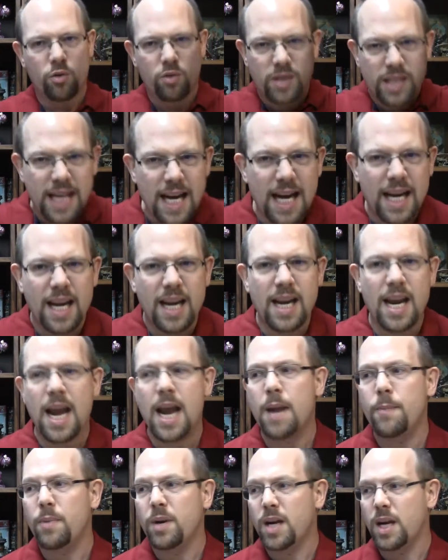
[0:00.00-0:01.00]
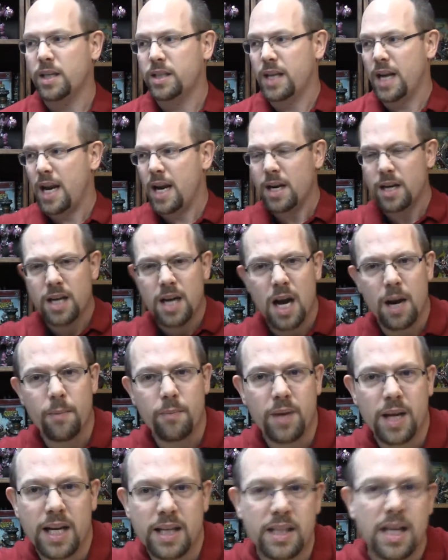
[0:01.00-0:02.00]
digging in because in come
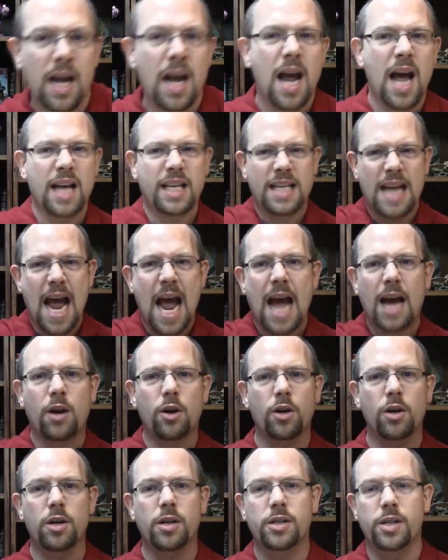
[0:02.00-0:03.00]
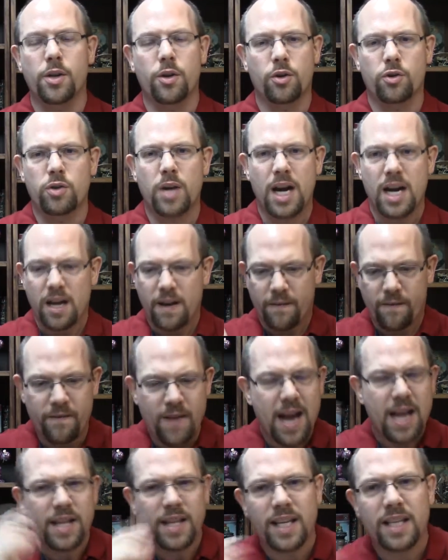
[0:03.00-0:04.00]
these attackers and they're trying to
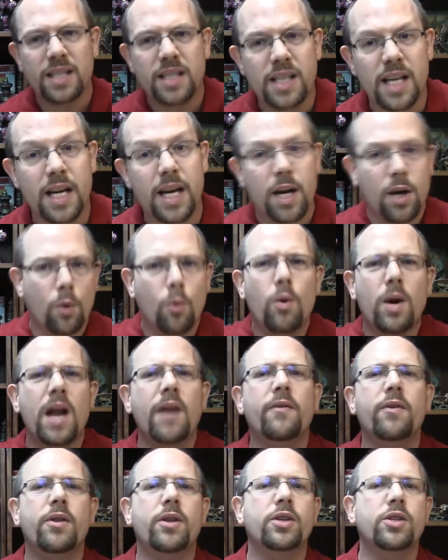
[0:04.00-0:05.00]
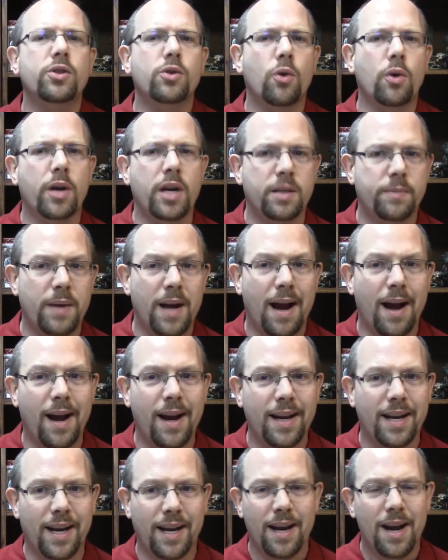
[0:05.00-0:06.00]
defend this city or whatever the story is
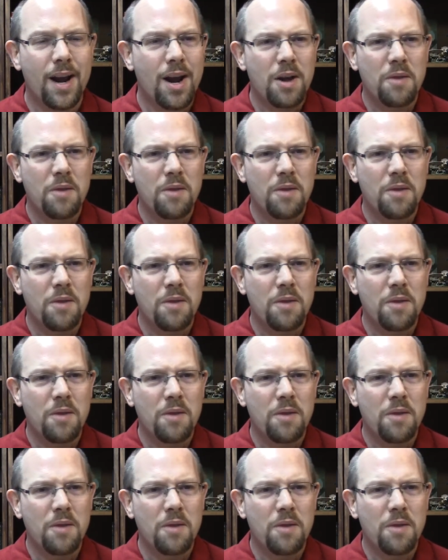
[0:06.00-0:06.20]
behind it,